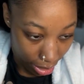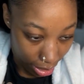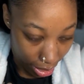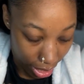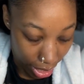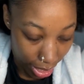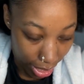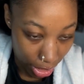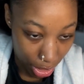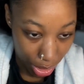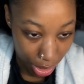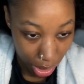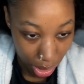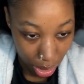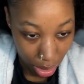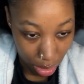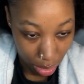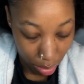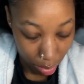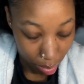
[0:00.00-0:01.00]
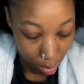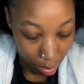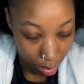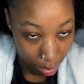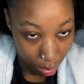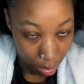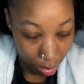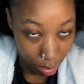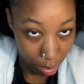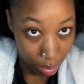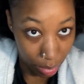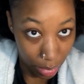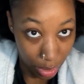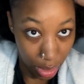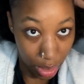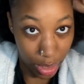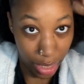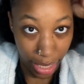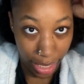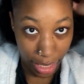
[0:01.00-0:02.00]
And I just
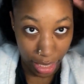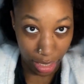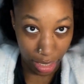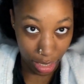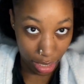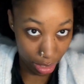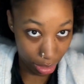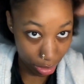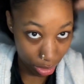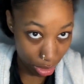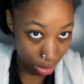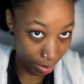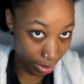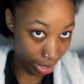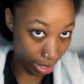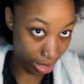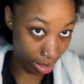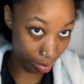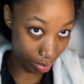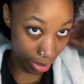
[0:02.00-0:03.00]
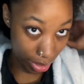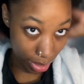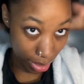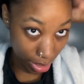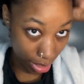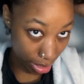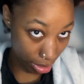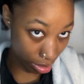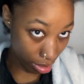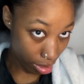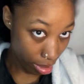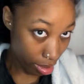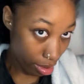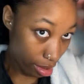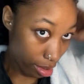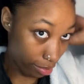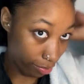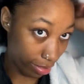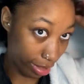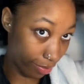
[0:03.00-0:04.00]
tuck it in so it can't be seen.
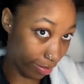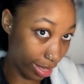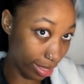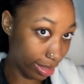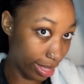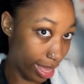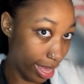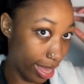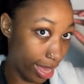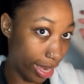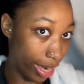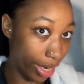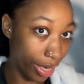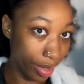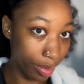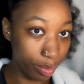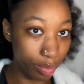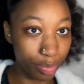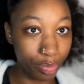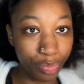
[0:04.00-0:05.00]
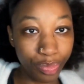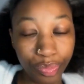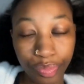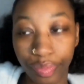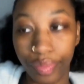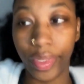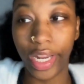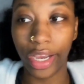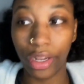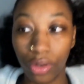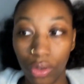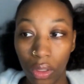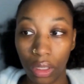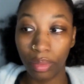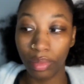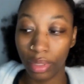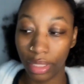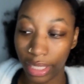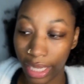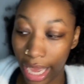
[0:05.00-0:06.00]
Fluff out the hair. Now
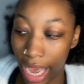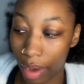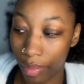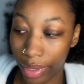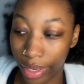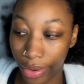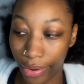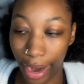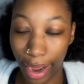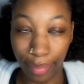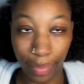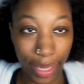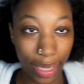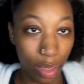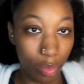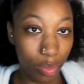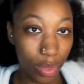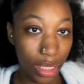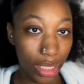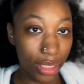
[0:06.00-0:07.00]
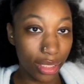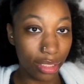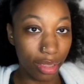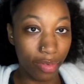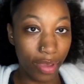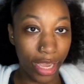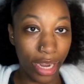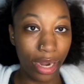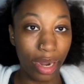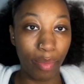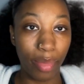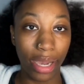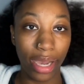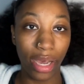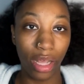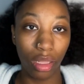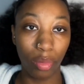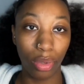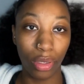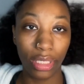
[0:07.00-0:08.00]
normally I would grab like a piece of hair. In my
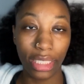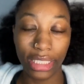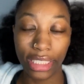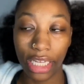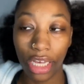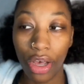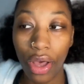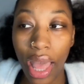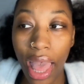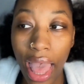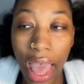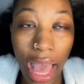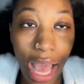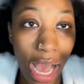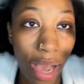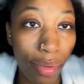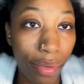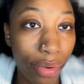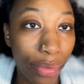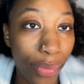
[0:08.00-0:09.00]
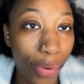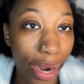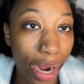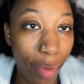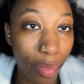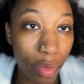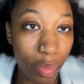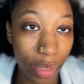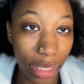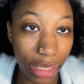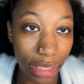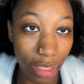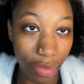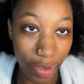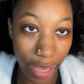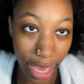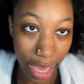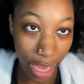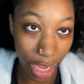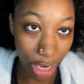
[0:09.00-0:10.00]
other ponytail, I would grab a piece of
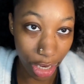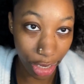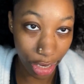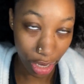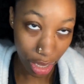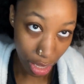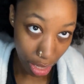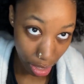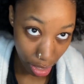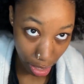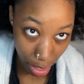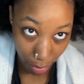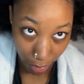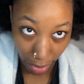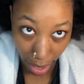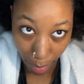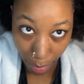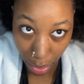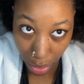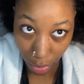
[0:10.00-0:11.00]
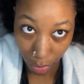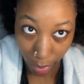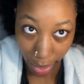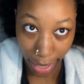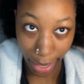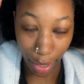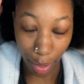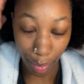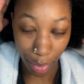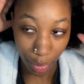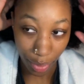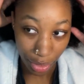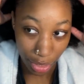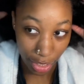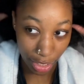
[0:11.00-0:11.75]
hair and wrap it around, but with